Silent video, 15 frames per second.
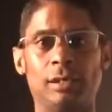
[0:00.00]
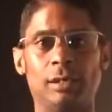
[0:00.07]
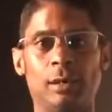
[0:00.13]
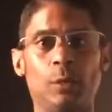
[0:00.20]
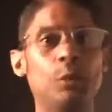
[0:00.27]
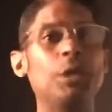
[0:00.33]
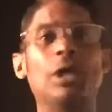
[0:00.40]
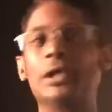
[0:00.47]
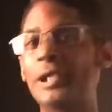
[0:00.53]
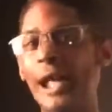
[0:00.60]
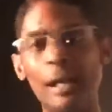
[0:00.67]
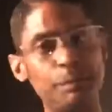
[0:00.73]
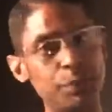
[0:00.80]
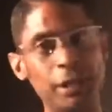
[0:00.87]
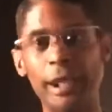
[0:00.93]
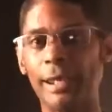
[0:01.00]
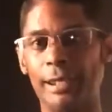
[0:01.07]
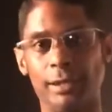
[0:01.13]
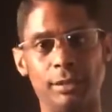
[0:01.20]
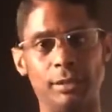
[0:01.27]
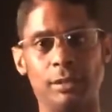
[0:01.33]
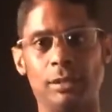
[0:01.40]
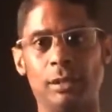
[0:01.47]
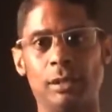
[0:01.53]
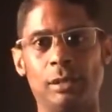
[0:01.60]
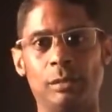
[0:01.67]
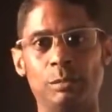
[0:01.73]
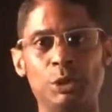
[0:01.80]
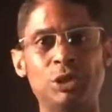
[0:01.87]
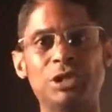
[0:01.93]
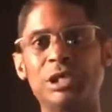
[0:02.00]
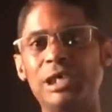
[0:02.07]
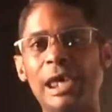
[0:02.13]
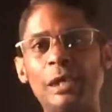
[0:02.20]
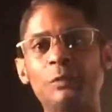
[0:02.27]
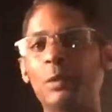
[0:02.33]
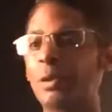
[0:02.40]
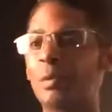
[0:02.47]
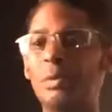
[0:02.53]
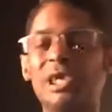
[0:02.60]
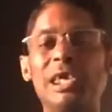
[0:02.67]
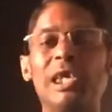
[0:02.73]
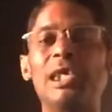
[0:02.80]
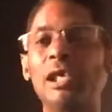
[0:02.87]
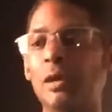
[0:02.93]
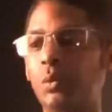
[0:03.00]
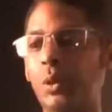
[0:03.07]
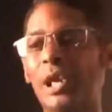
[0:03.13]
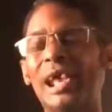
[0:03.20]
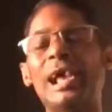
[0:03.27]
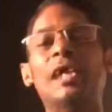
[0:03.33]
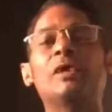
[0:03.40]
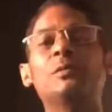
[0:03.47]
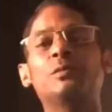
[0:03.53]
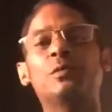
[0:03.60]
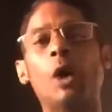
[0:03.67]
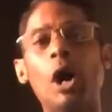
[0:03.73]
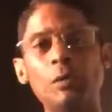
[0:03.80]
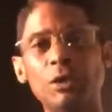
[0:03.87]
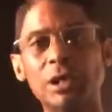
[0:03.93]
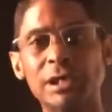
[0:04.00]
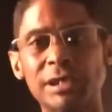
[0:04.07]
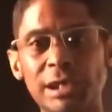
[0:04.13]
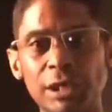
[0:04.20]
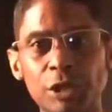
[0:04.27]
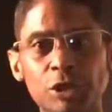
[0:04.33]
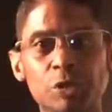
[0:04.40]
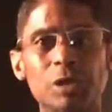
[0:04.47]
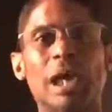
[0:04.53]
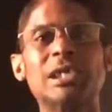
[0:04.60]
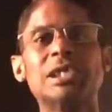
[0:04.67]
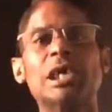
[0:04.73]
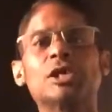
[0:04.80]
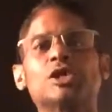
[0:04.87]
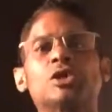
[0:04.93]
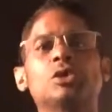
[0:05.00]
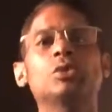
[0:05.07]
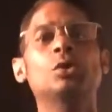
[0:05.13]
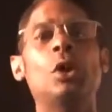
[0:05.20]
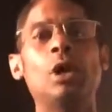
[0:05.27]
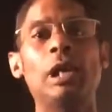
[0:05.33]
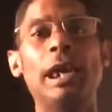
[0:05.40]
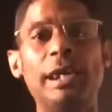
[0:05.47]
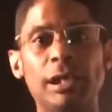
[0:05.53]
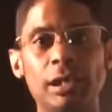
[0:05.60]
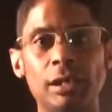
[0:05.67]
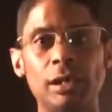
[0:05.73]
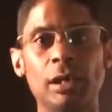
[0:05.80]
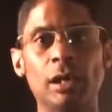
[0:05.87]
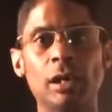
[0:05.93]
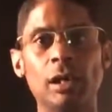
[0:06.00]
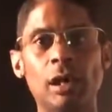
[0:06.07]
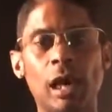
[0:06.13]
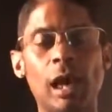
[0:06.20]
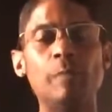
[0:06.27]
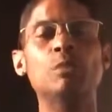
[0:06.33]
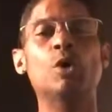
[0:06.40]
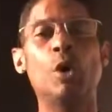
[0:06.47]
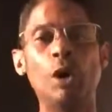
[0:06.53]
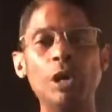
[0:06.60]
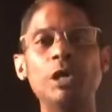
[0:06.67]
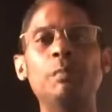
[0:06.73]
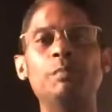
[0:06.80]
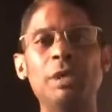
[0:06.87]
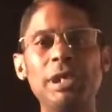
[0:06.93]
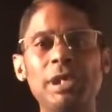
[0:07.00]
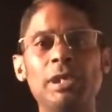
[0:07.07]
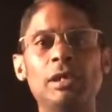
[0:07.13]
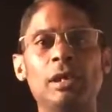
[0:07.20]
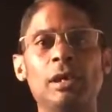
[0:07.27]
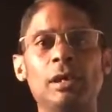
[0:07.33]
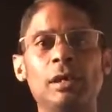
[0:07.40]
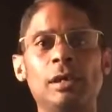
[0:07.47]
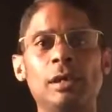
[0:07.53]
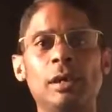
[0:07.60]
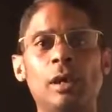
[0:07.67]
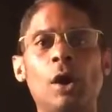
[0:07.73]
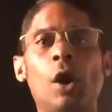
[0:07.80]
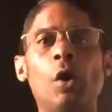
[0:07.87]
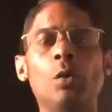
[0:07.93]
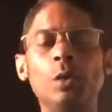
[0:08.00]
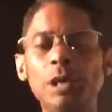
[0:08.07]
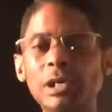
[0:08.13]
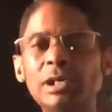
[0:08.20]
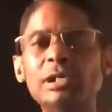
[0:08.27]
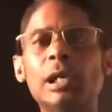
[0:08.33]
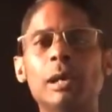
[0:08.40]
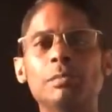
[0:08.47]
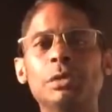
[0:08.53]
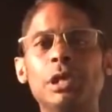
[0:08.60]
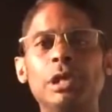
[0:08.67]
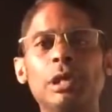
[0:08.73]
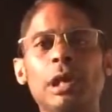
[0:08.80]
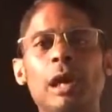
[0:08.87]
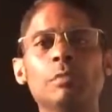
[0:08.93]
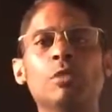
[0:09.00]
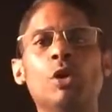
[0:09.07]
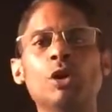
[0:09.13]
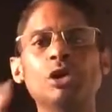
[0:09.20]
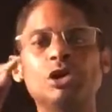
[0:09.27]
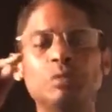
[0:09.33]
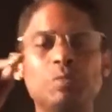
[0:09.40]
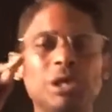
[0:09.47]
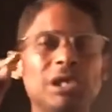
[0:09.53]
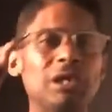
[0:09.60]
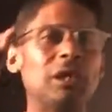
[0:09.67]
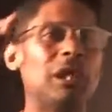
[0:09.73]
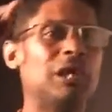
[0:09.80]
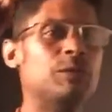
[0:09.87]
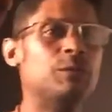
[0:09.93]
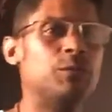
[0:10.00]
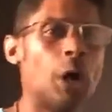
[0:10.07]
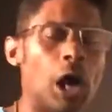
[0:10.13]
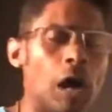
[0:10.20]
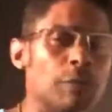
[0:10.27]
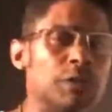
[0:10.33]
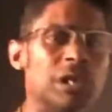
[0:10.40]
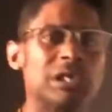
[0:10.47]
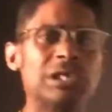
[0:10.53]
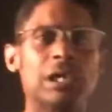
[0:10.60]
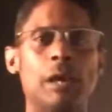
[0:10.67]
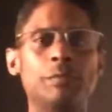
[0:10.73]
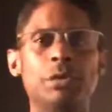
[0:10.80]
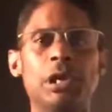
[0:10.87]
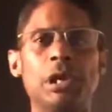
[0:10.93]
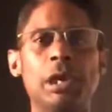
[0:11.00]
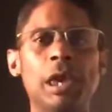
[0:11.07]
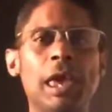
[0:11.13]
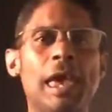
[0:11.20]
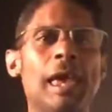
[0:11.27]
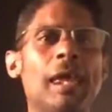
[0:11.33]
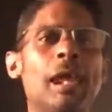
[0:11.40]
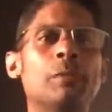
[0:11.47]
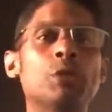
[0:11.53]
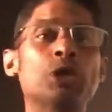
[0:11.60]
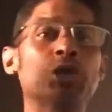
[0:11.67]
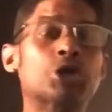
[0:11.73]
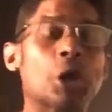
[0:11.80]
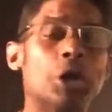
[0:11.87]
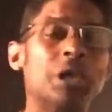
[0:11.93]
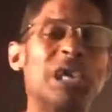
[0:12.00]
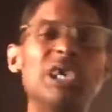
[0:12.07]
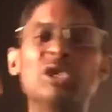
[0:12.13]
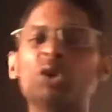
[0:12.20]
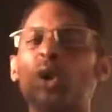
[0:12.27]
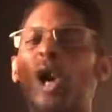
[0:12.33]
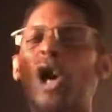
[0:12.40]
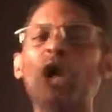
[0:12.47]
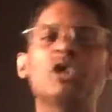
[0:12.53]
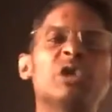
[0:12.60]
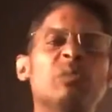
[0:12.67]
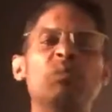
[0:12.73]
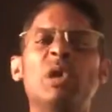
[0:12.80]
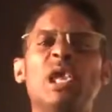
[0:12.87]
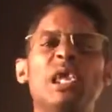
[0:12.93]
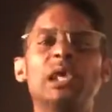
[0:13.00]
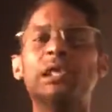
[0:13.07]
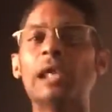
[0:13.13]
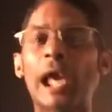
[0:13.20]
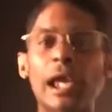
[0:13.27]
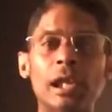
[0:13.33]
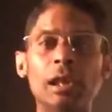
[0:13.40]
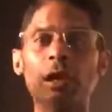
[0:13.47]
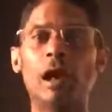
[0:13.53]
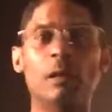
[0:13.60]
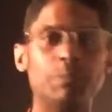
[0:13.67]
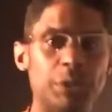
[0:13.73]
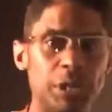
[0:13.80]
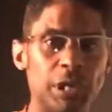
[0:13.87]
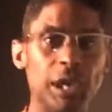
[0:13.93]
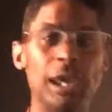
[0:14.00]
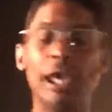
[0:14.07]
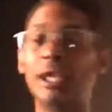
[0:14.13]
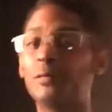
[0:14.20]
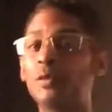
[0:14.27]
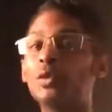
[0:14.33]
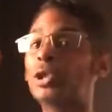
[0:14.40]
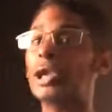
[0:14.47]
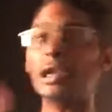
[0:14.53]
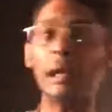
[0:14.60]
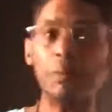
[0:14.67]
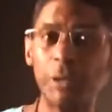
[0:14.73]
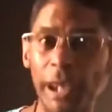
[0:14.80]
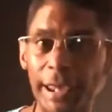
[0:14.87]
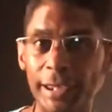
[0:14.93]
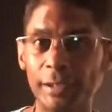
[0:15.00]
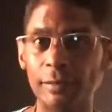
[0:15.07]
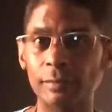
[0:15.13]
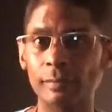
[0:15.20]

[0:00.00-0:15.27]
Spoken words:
We are not playing. Because again, from the beginning of when I got involved in this industry, I said sooner or later, I'm going to be owning something, I'm going to be involved in something, and I'm going to turn it into $100 million company. And if you think I'm playing,